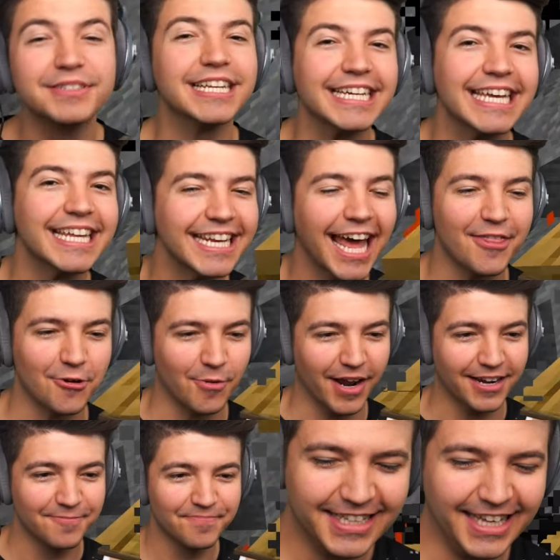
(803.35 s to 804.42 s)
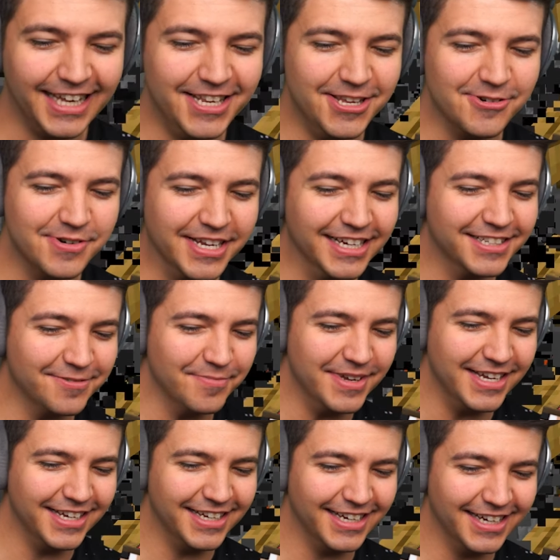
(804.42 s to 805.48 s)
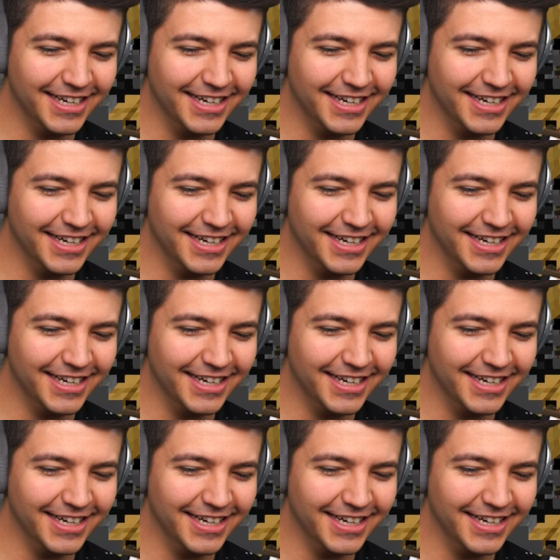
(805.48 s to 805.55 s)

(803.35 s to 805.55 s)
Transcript: to get netherite. Can you get me?